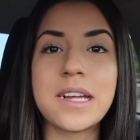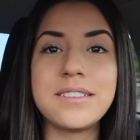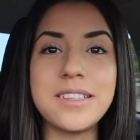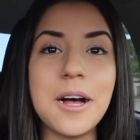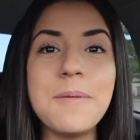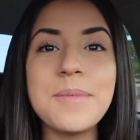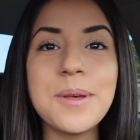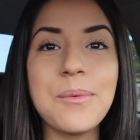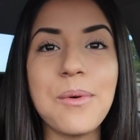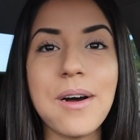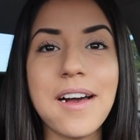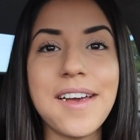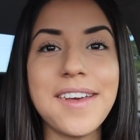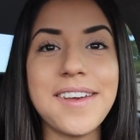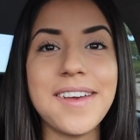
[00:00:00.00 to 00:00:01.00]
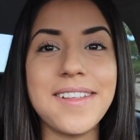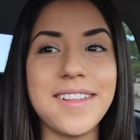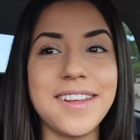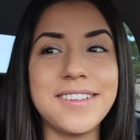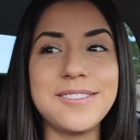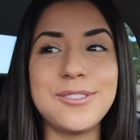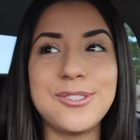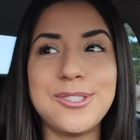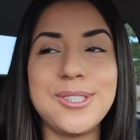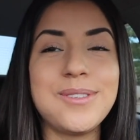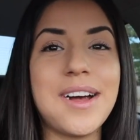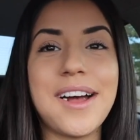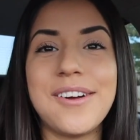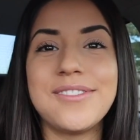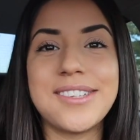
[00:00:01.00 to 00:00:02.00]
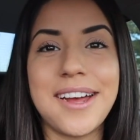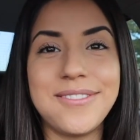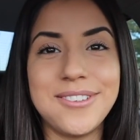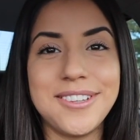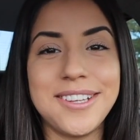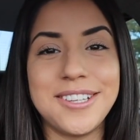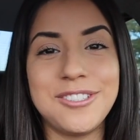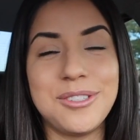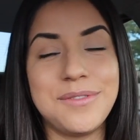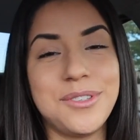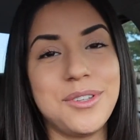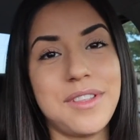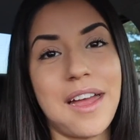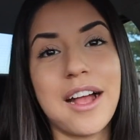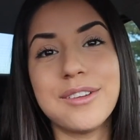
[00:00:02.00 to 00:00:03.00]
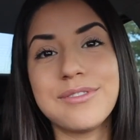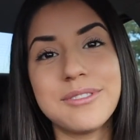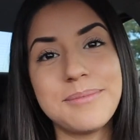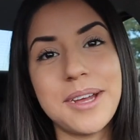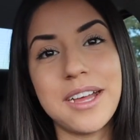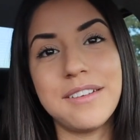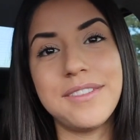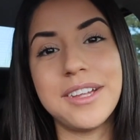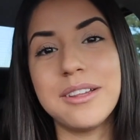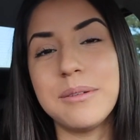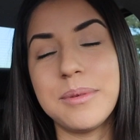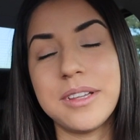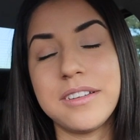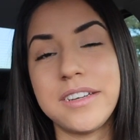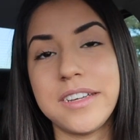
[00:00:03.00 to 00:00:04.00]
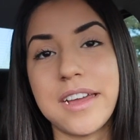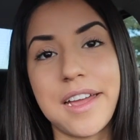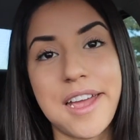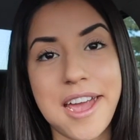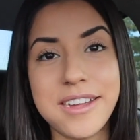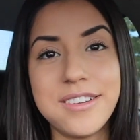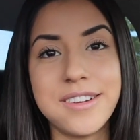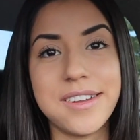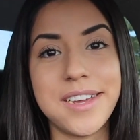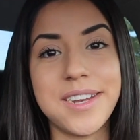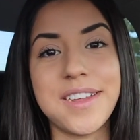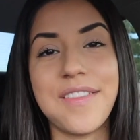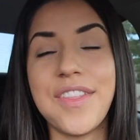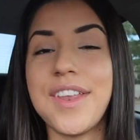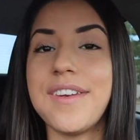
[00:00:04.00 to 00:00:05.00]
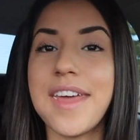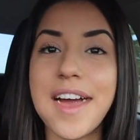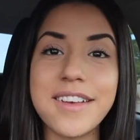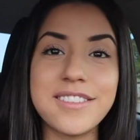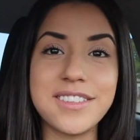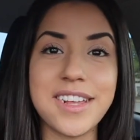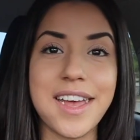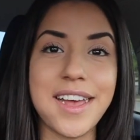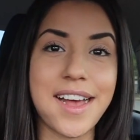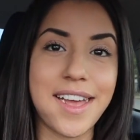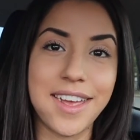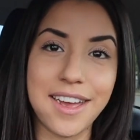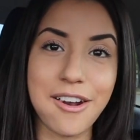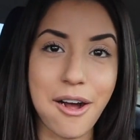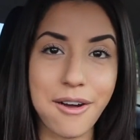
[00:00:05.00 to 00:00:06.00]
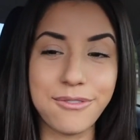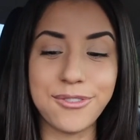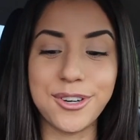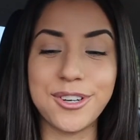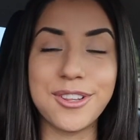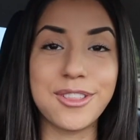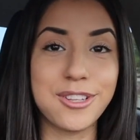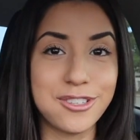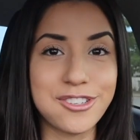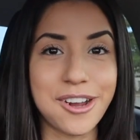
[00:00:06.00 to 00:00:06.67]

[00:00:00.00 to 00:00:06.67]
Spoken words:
Tell me why. Like 2 hours after the interview, they asked for my availability. I handed in, and the next day I get offered the